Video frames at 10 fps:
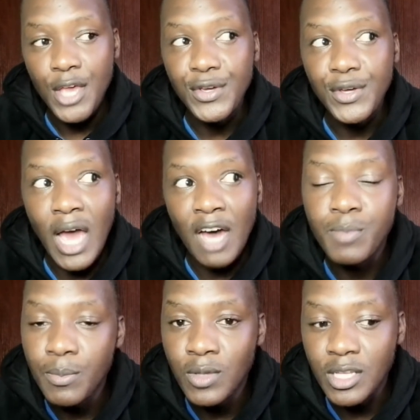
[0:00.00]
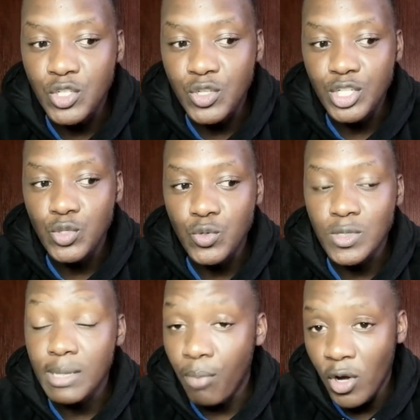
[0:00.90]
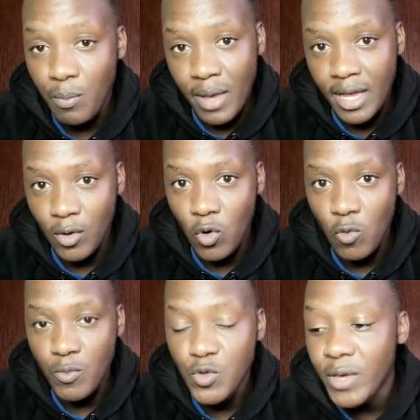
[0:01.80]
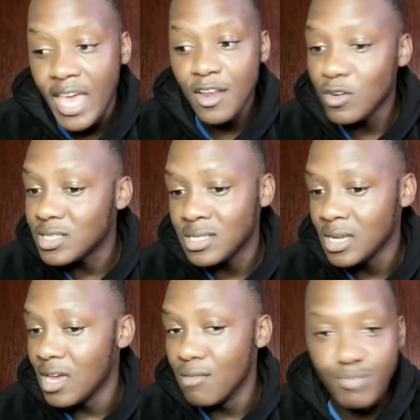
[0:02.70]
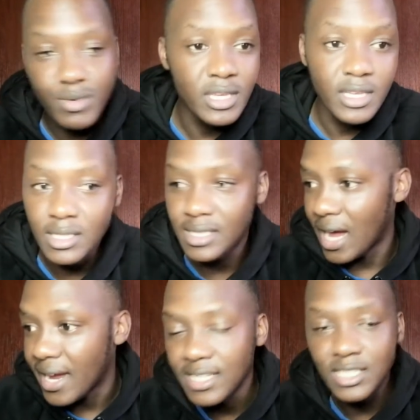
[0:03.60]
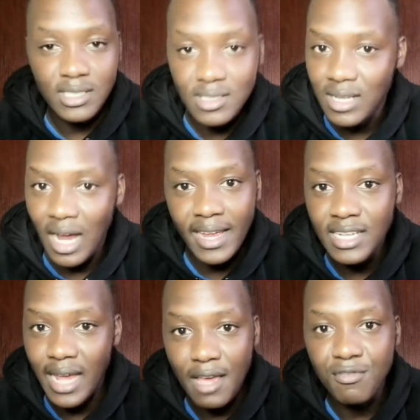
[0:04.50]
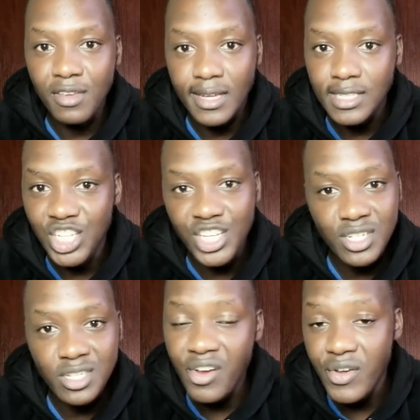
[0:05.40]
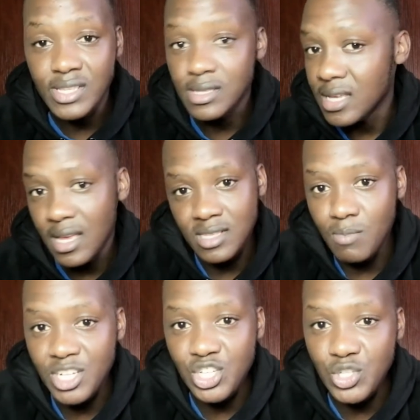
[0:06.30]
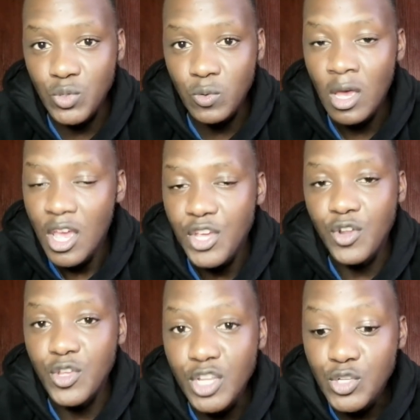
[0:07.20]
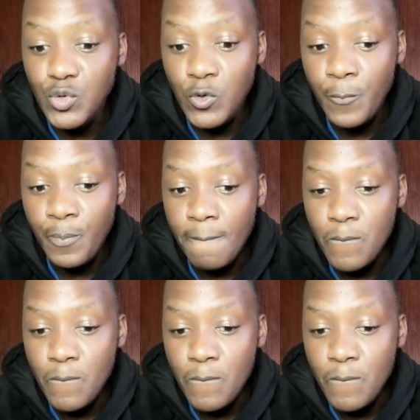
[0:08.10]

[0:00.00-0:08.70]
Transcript: You have people that you need to support back at home. You cannot be duck and diving and changing careers as much as you need to.